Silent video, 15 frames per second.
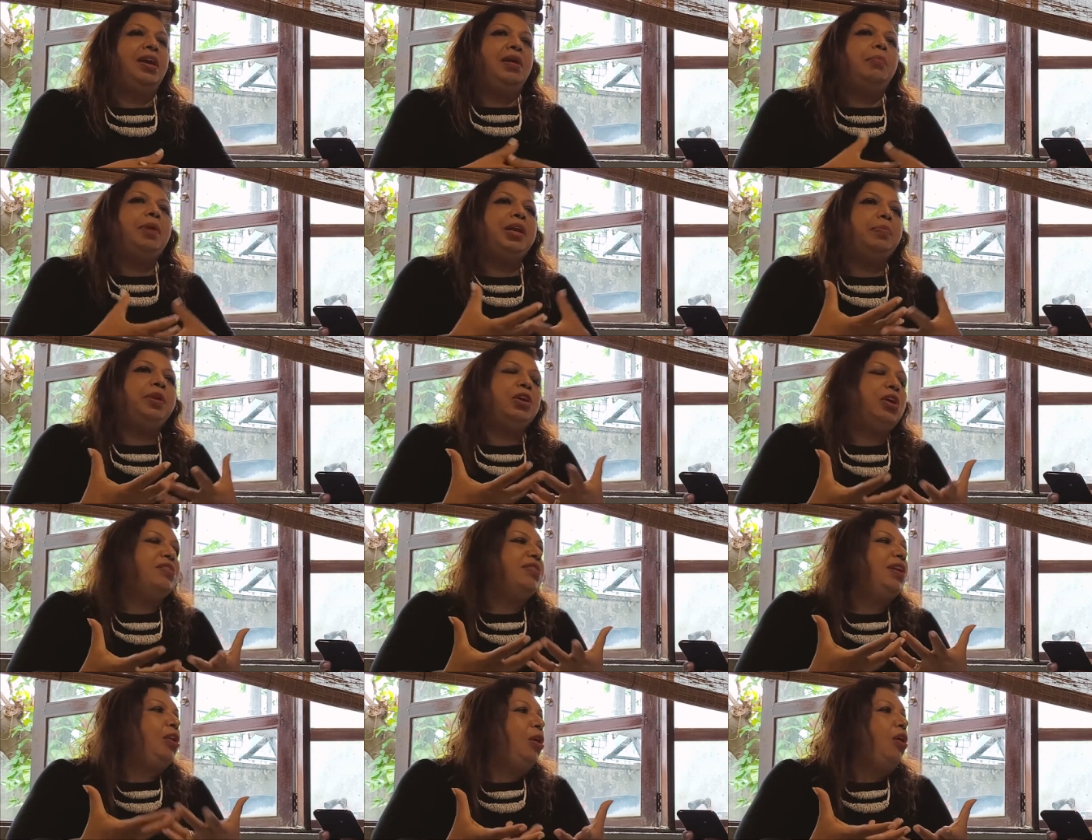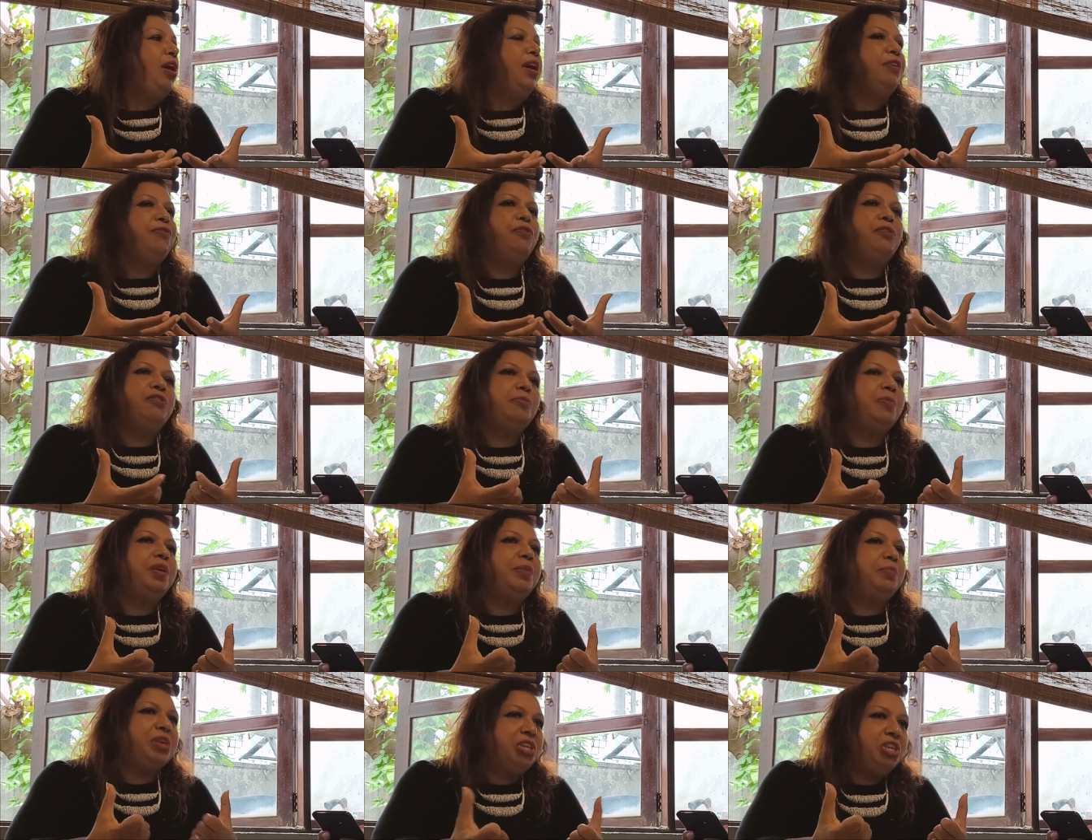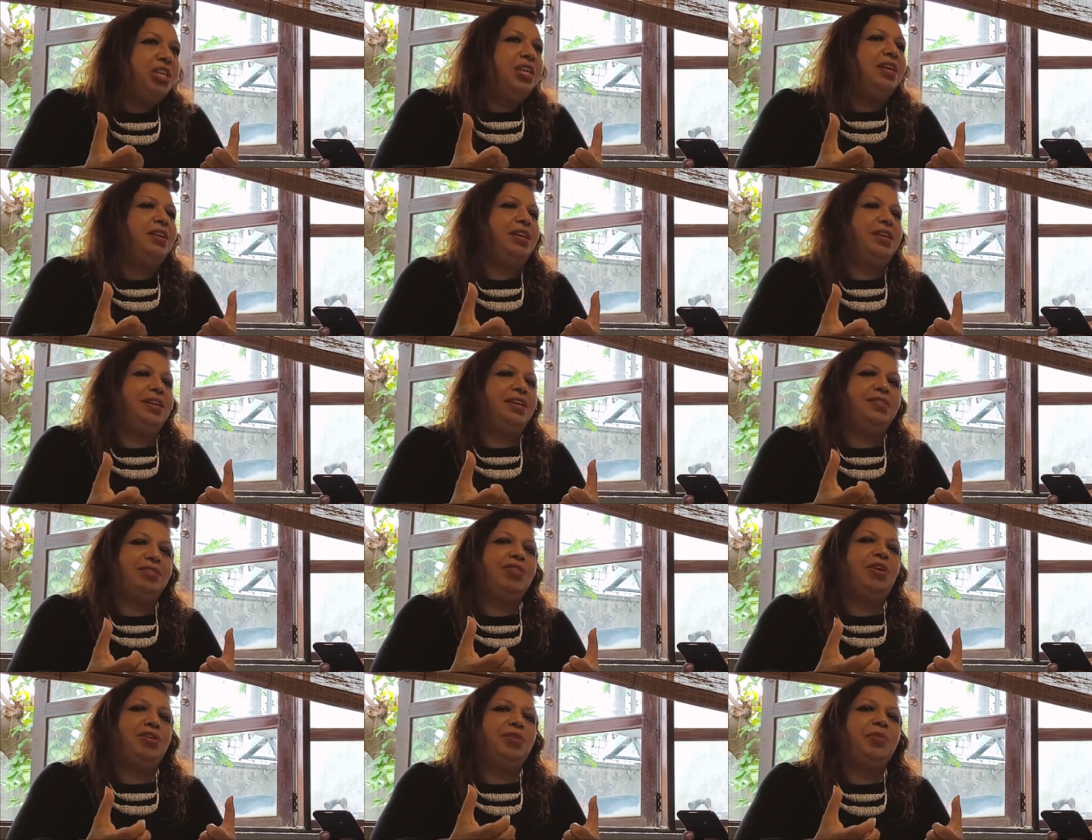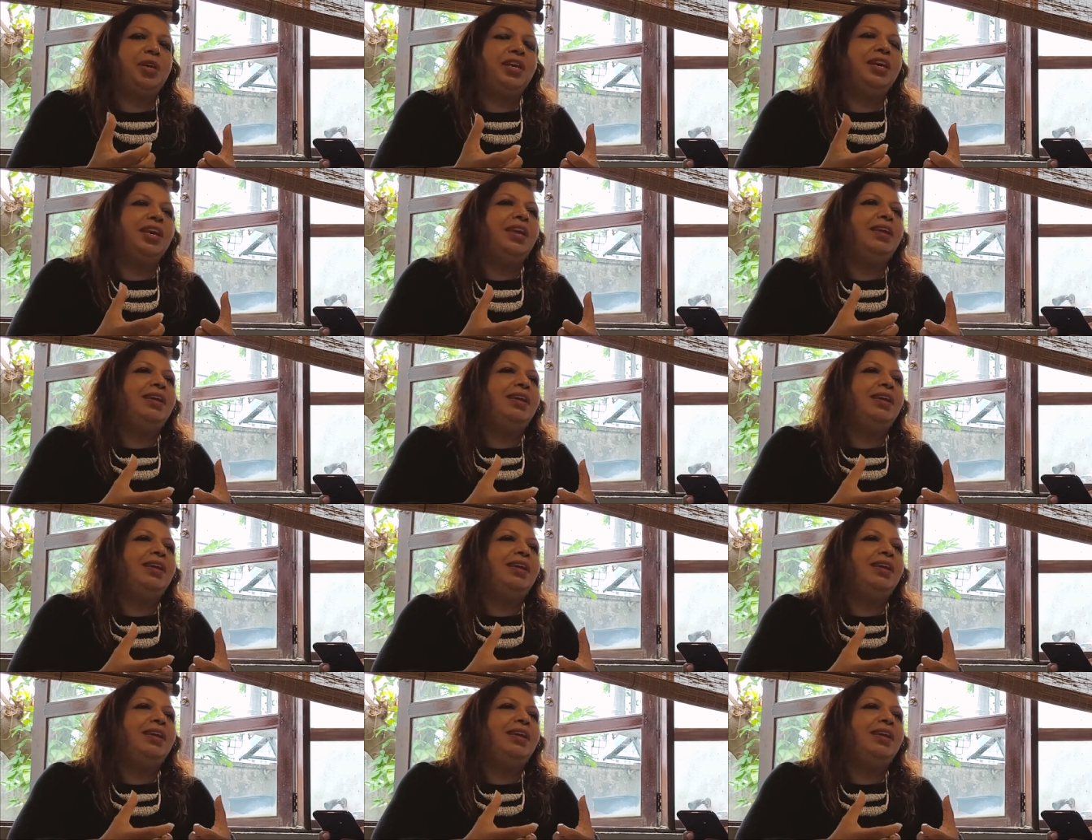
But because the law enforcement machinery is not working,